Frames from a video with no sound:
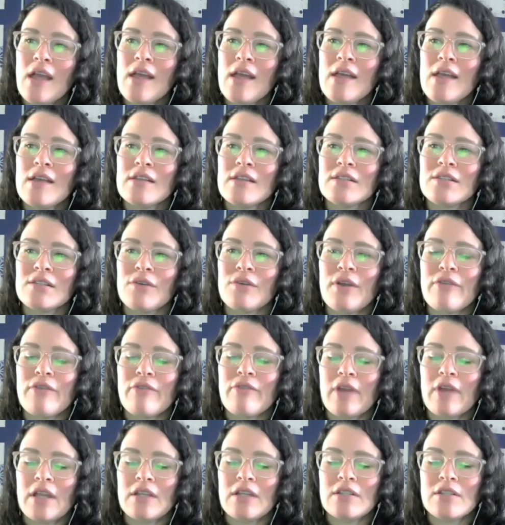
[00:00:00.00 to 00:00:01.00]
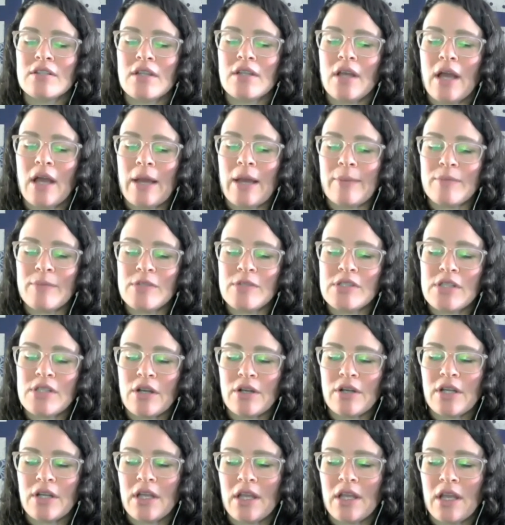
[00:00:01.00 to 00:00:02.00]
So I find
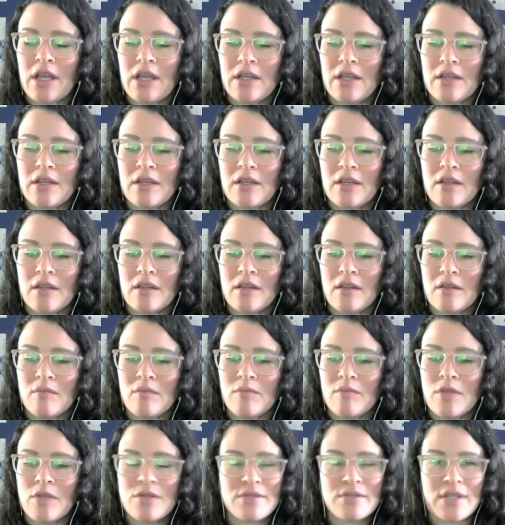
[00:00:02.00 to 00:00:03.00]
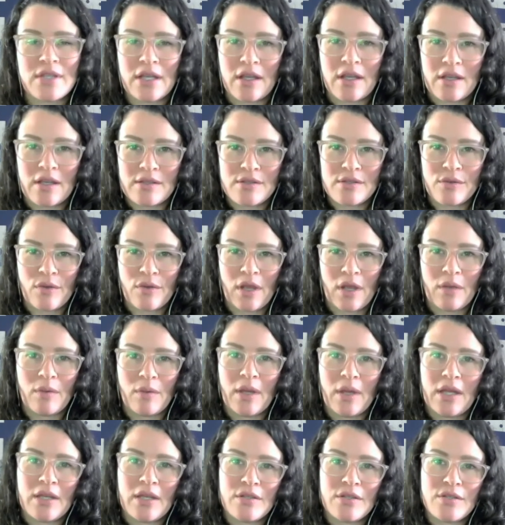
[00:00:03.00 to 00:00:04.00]
starting in music is a great
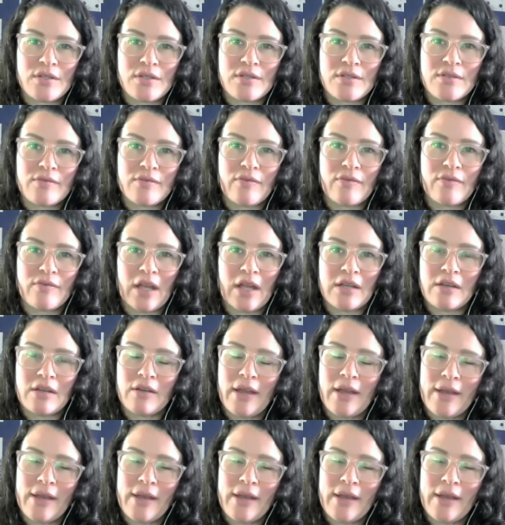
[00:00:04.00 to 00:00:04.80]
way to just find out how